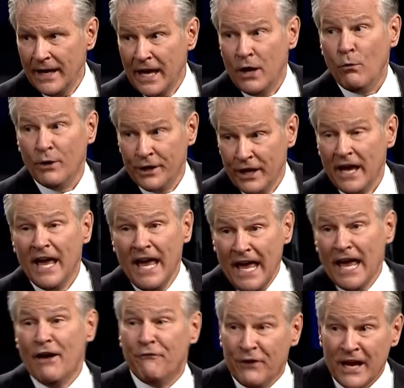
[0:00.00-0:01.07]
He would,
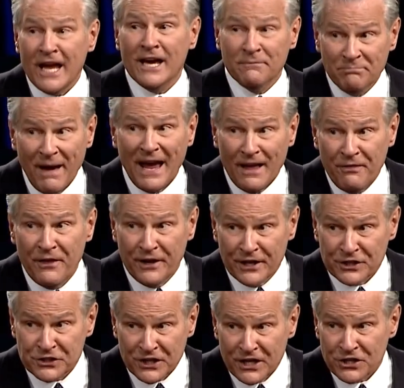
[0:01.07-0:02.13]
if he had made the
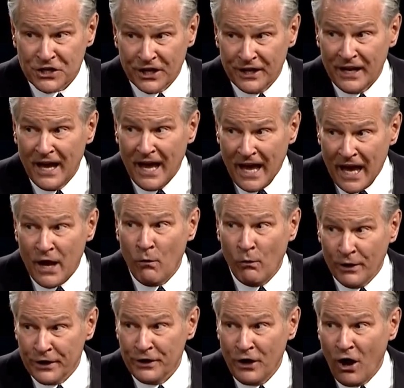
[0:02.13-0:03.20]
decision, he
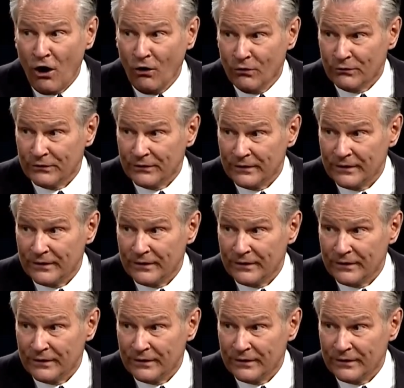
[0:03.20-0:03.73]
would have known.